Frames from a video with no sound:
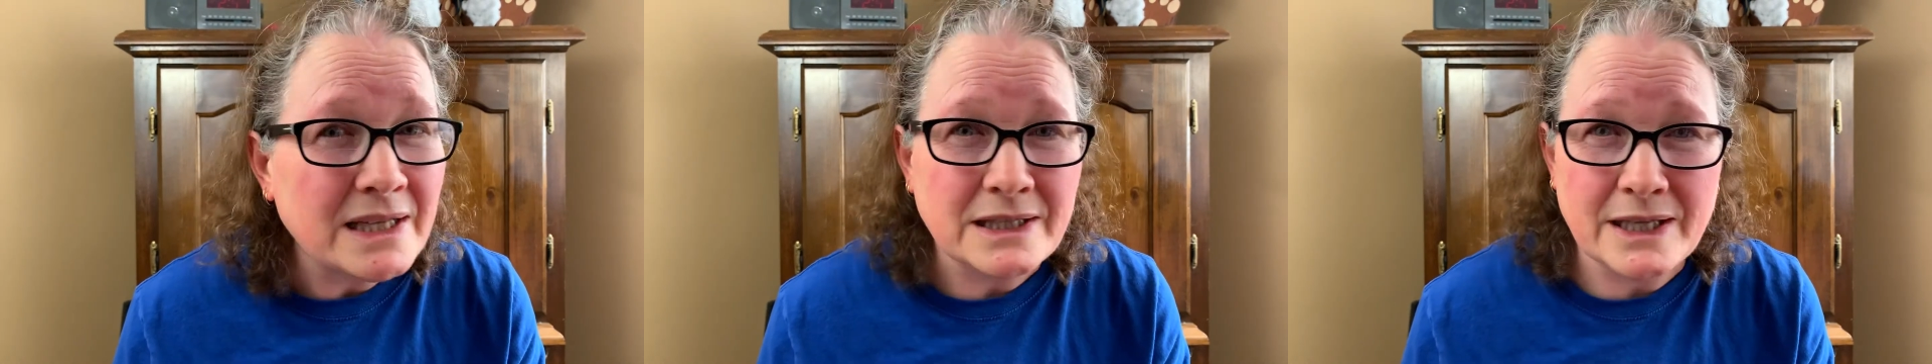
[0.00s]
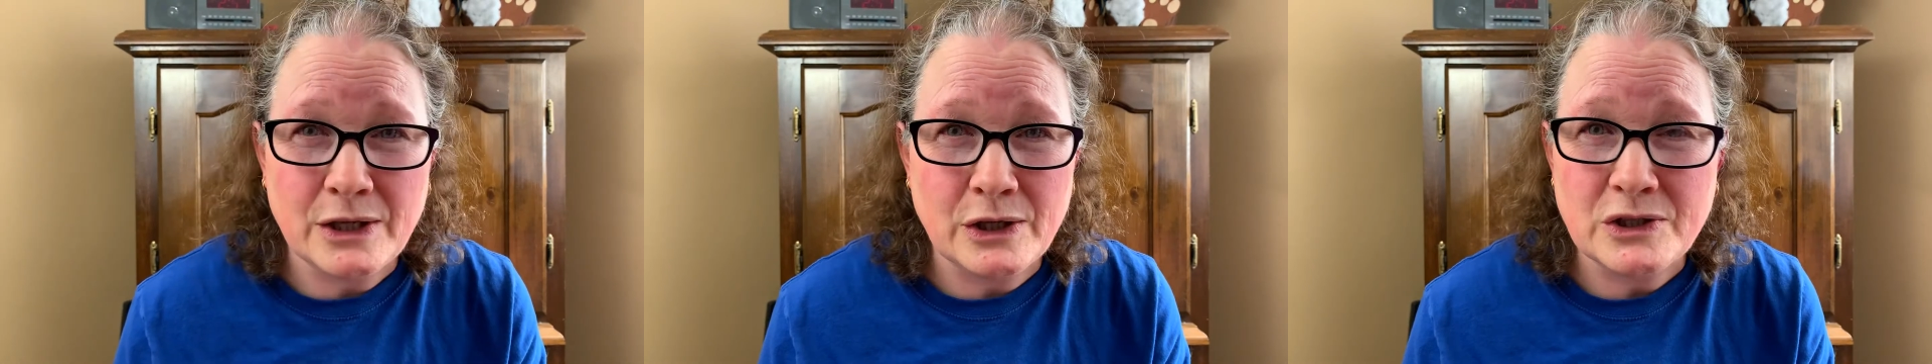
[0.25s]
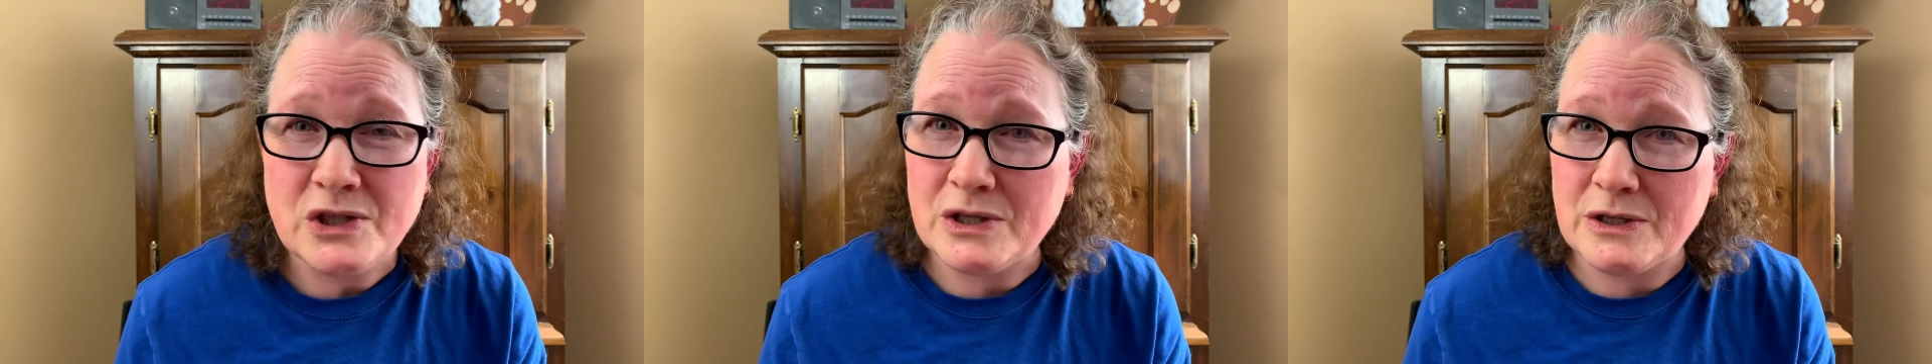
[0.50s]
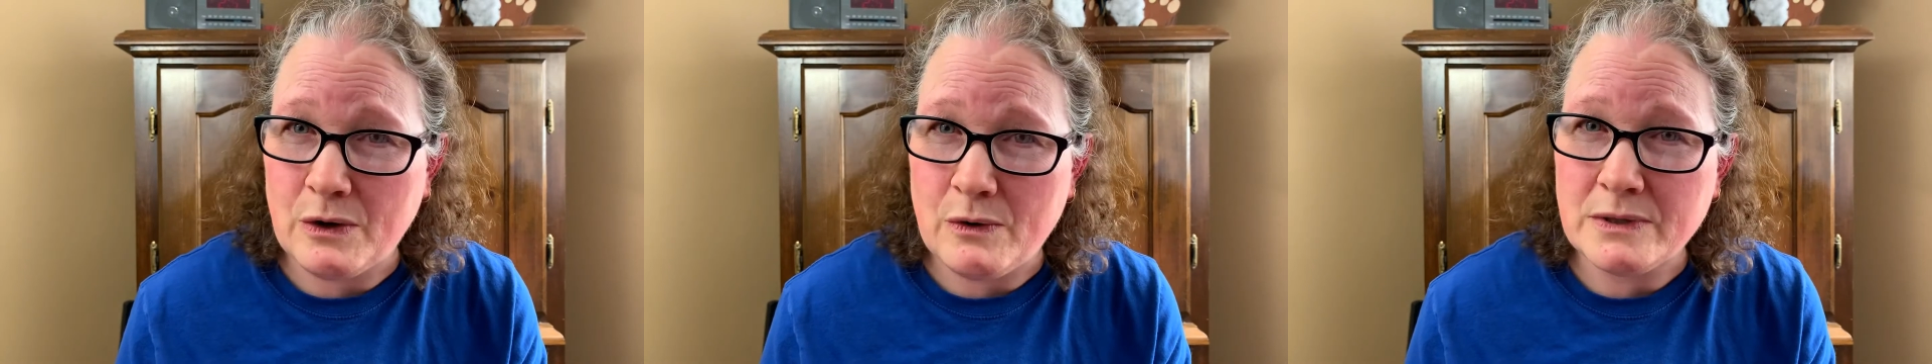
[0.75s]
little to
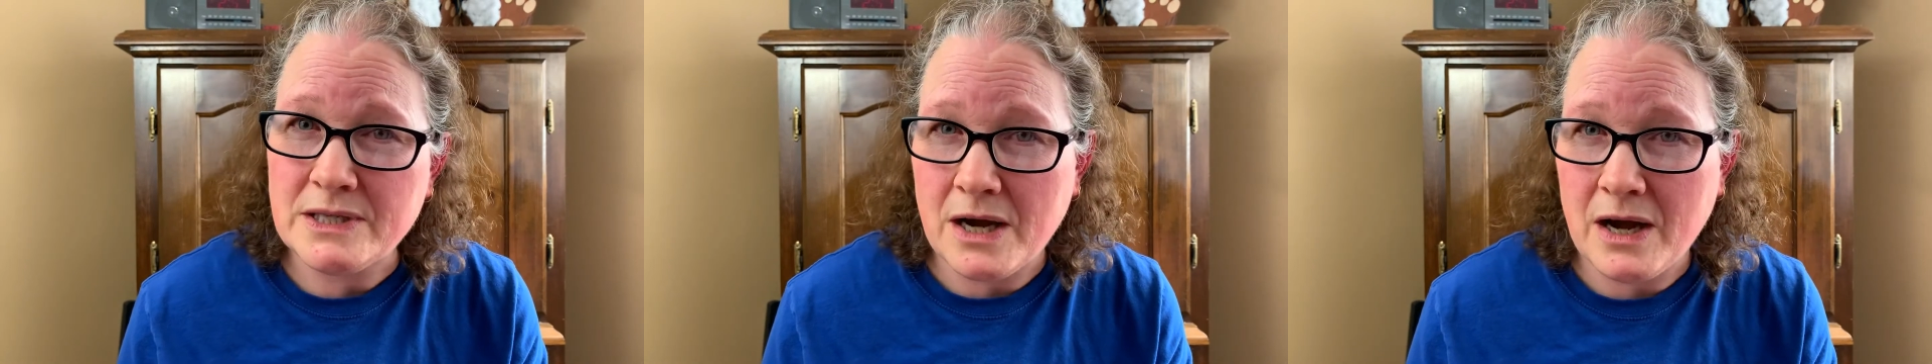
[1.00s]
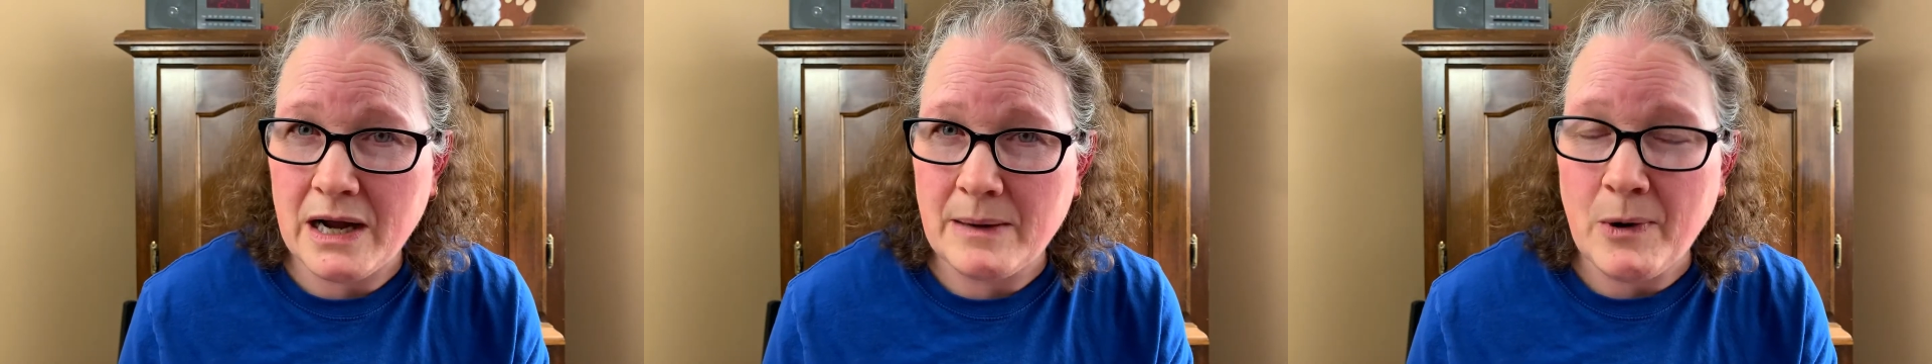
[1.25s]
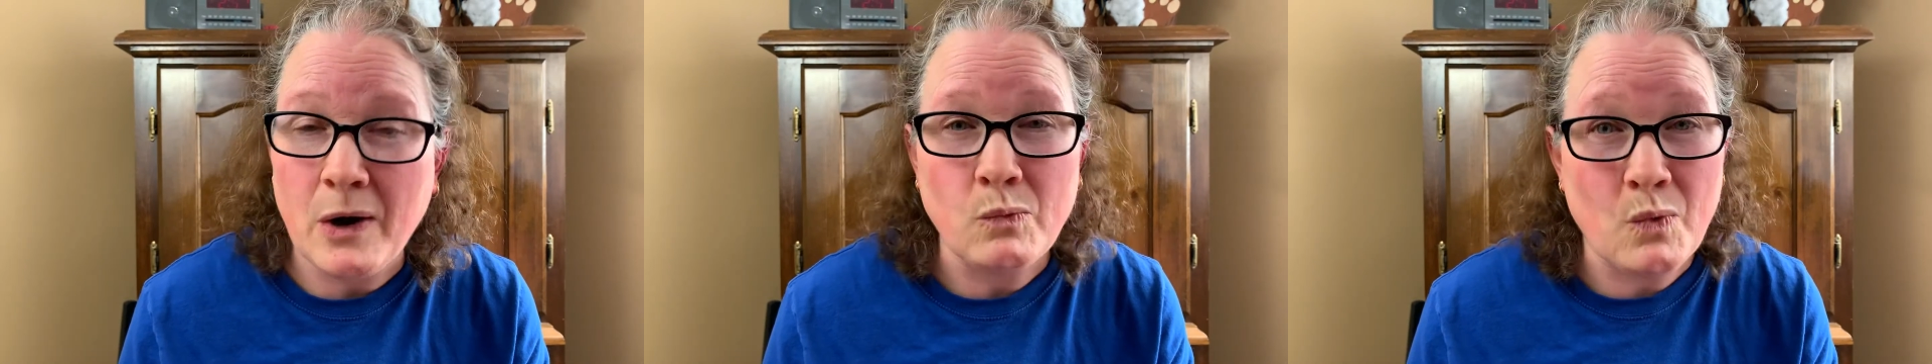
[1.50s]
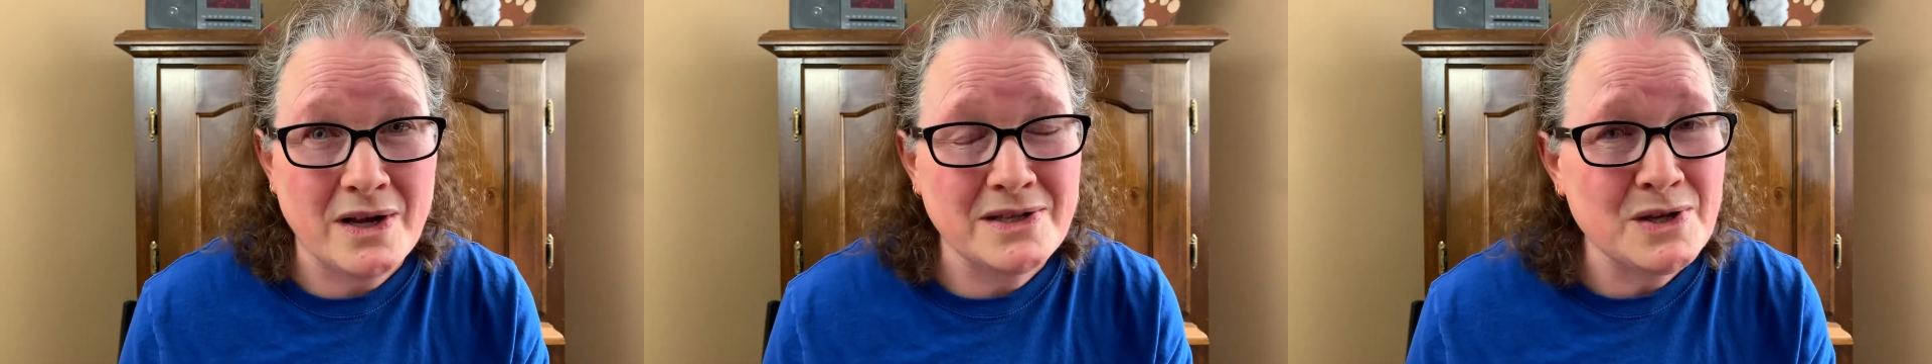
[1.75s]
no time on
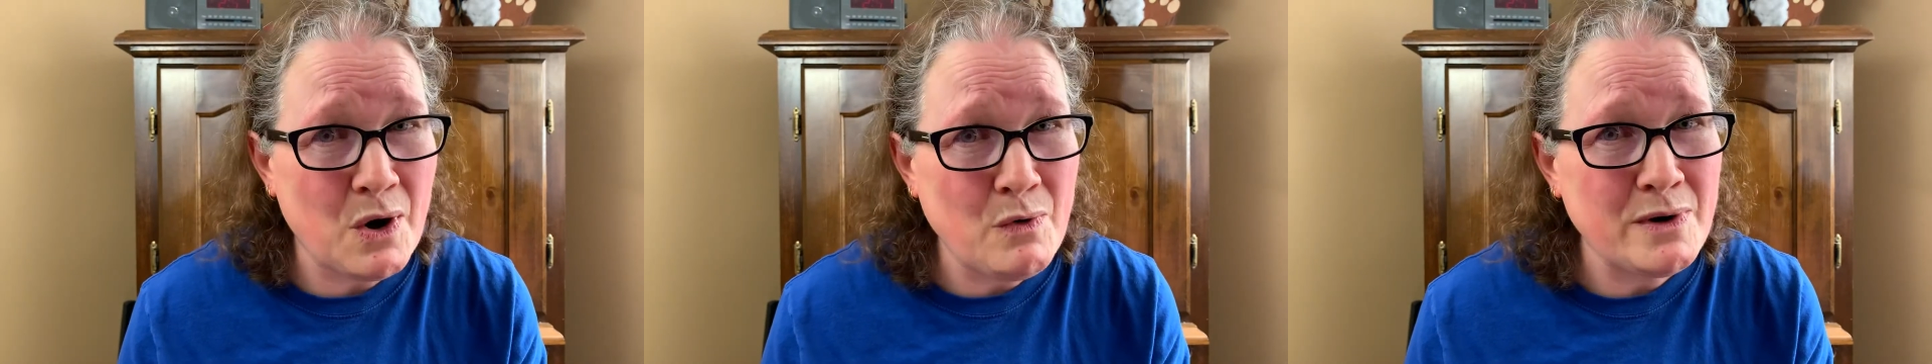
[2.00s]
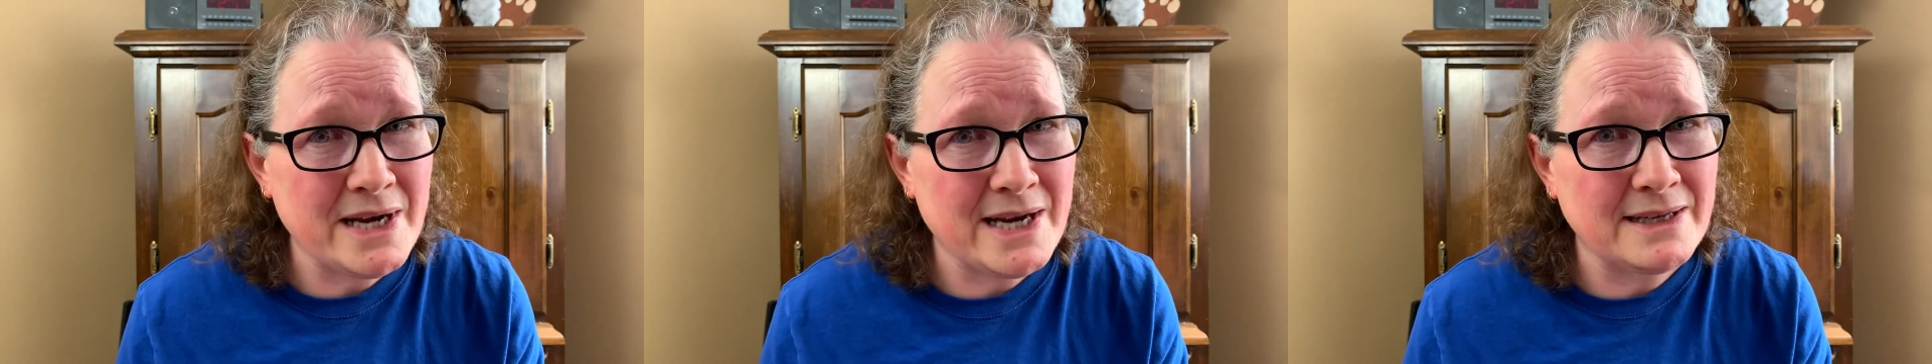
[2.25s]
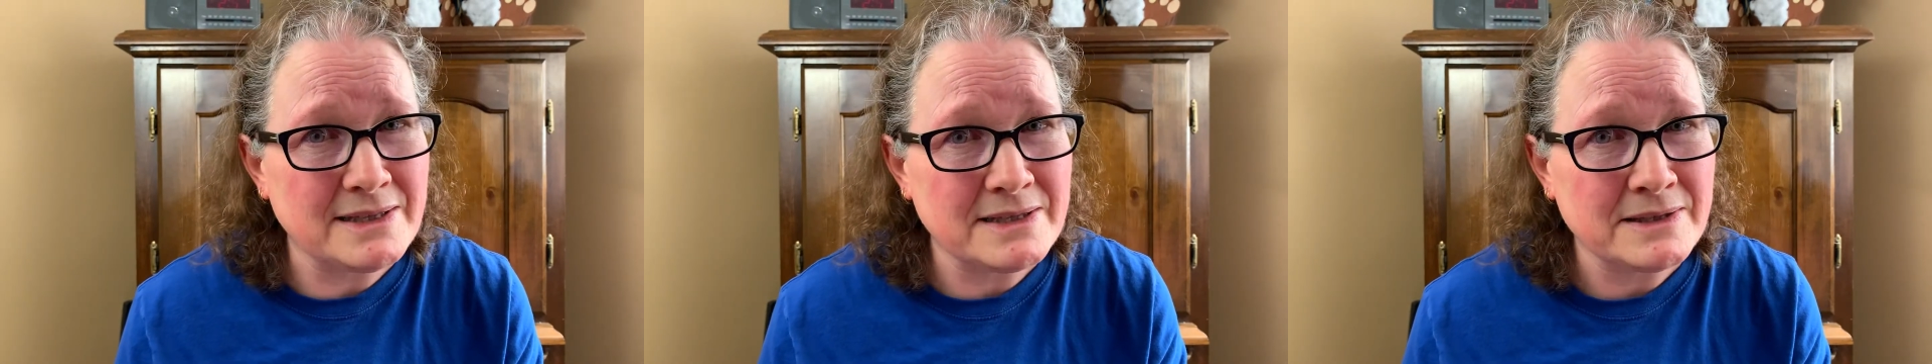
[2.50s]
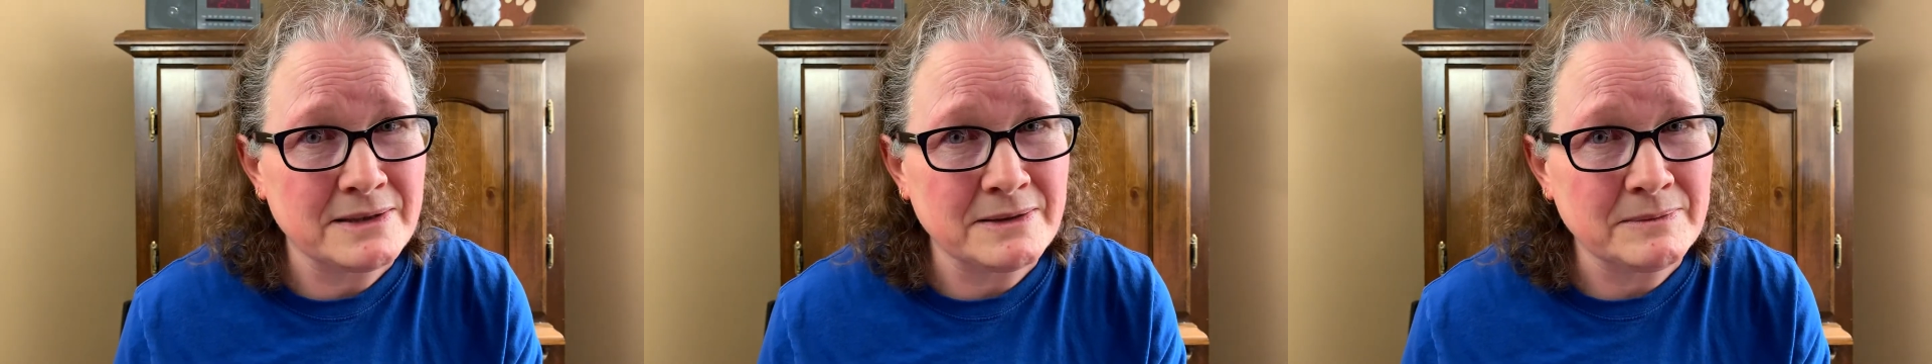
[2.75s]
one's own needs.